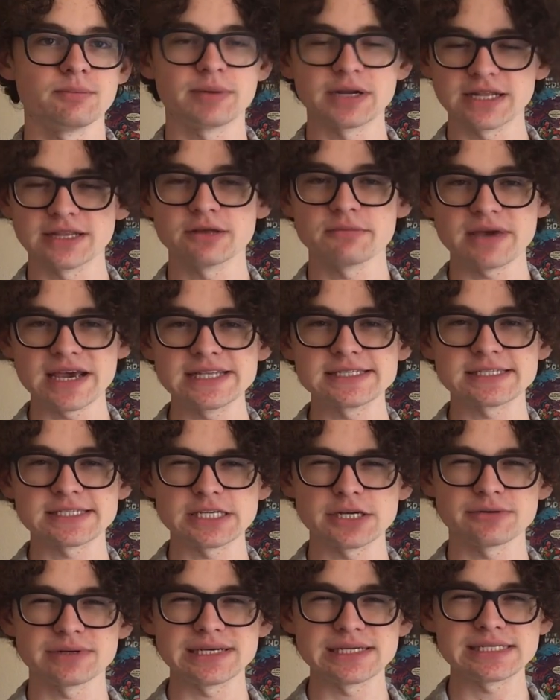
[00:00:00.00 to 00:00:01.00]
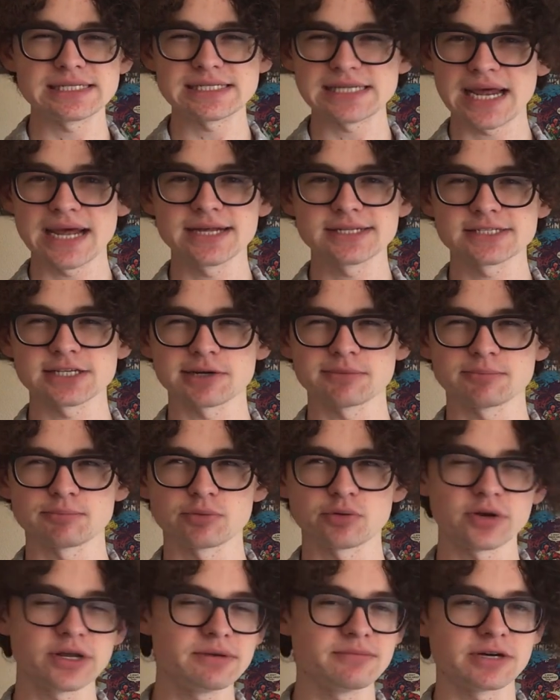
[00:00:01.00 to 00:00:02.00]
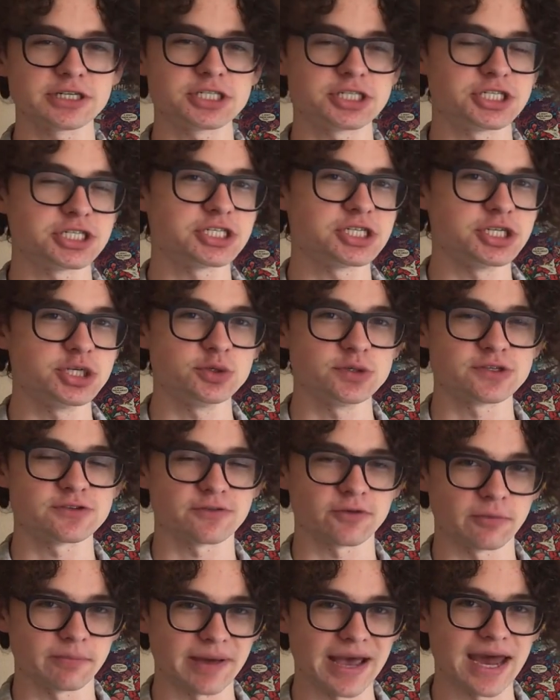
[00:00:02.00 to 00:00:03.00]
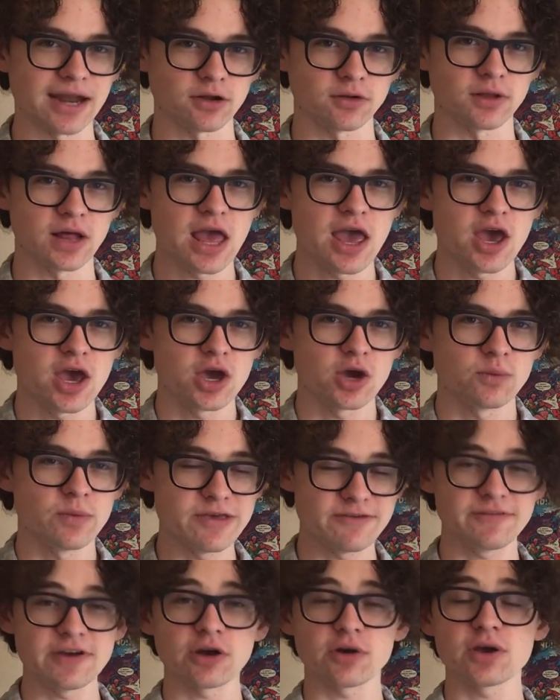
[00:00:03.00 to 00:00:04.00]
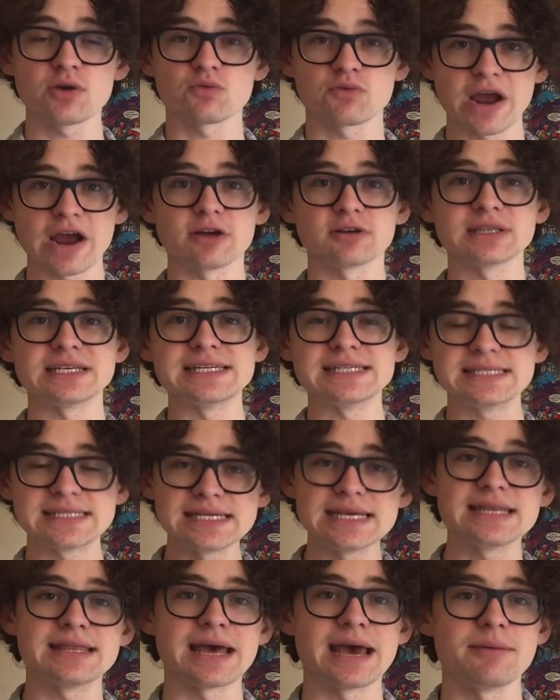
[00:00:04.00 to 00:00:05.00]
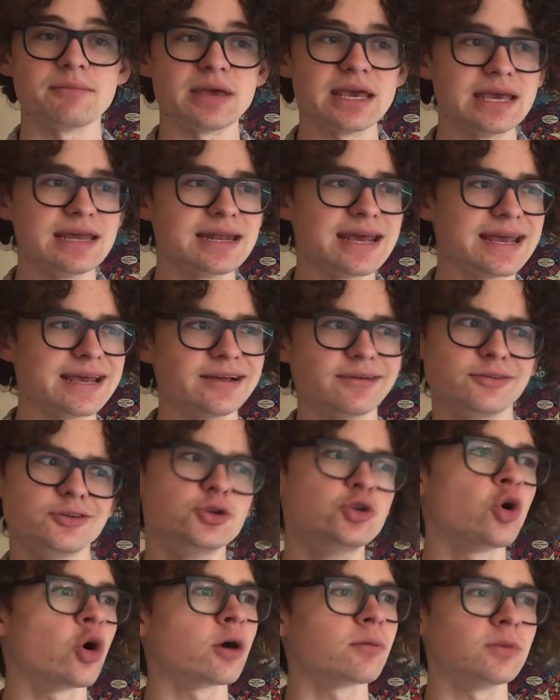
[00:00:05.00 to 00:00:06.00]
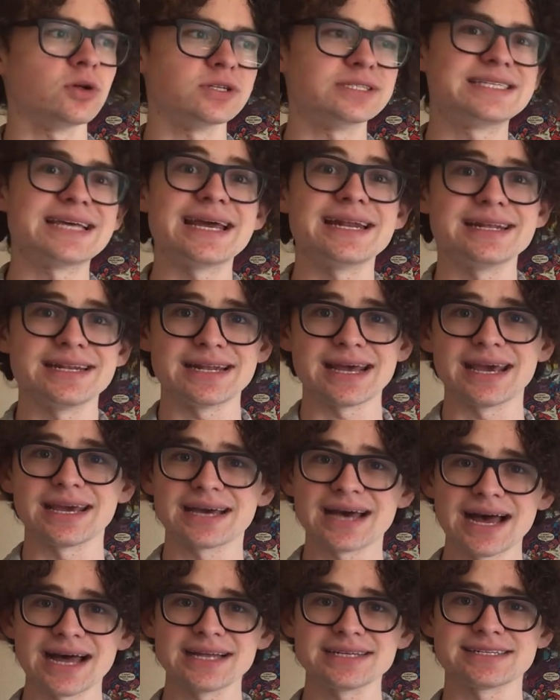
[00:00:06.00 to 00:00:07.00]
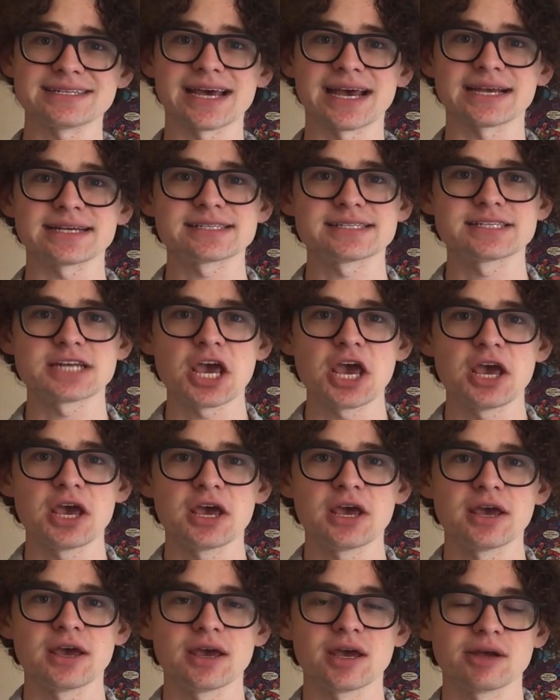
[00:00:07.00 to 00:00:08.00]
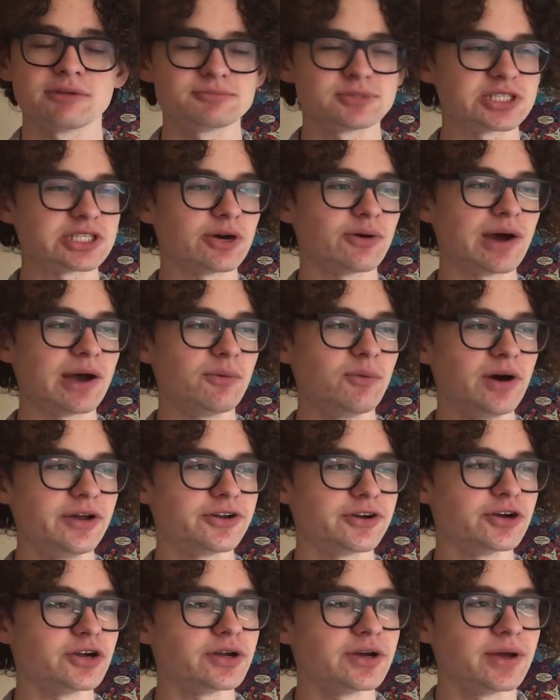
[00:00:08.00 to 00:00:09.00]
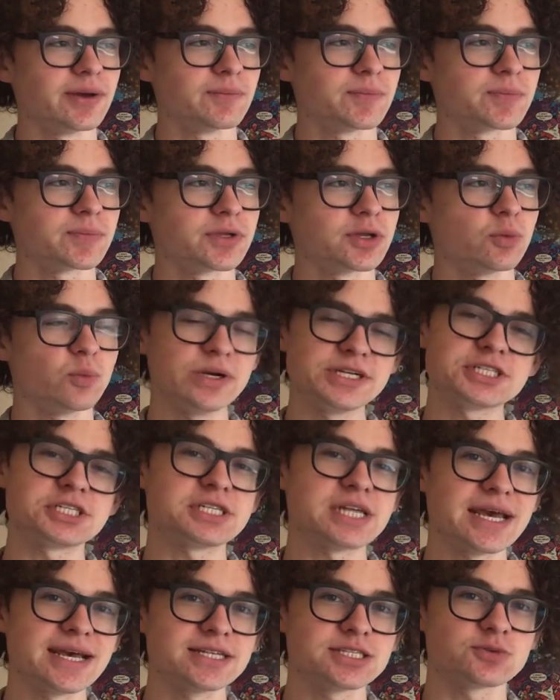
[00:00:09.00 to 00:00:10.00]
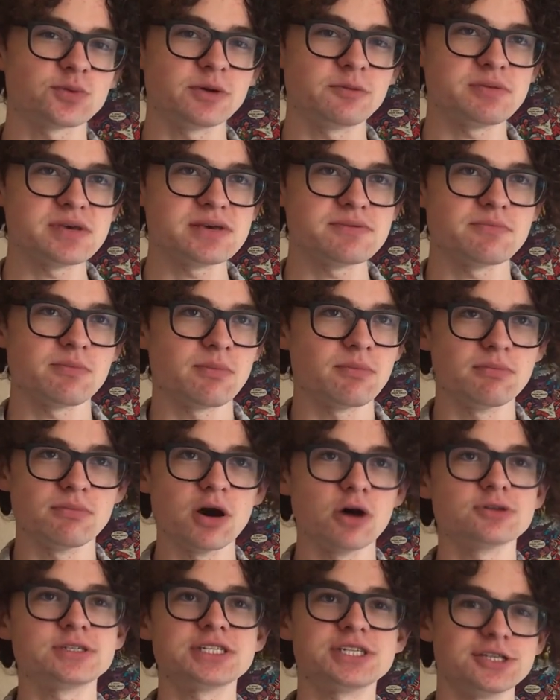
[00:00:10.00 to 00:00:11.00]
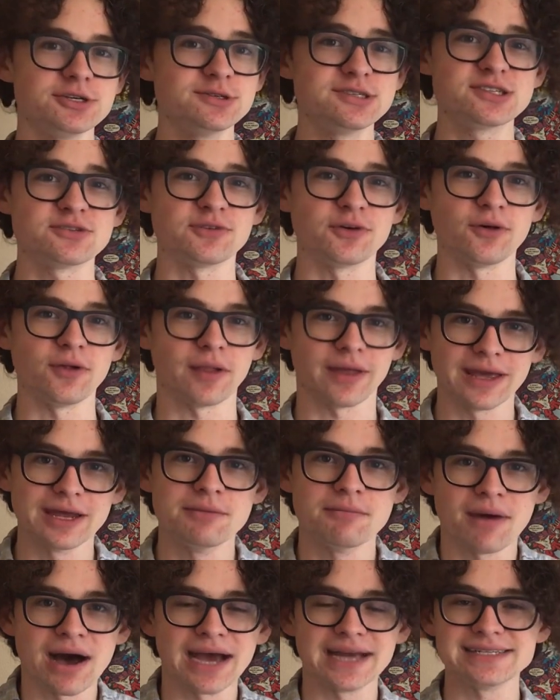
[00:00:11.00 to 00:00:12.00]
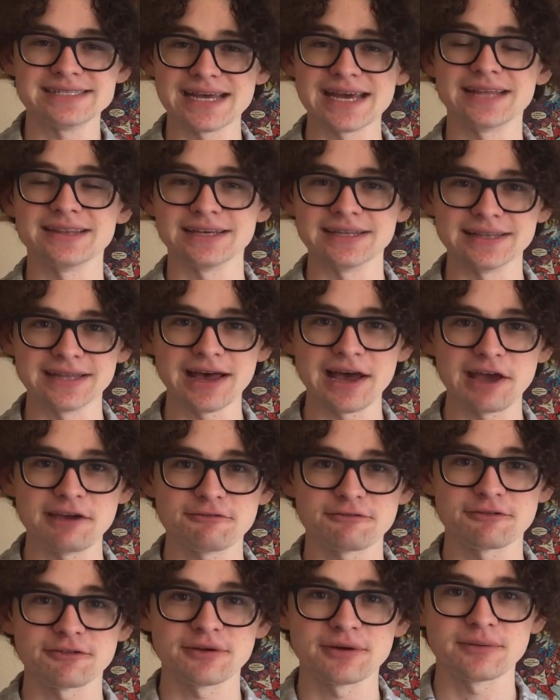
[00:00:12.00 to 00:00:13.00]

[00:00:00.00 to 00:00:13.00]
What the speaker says: But in the main series, stands are pretty much just used for battle. We very rarely see them in a normal day-to-day context. So I wondered, which stands would be most useful in my daily life?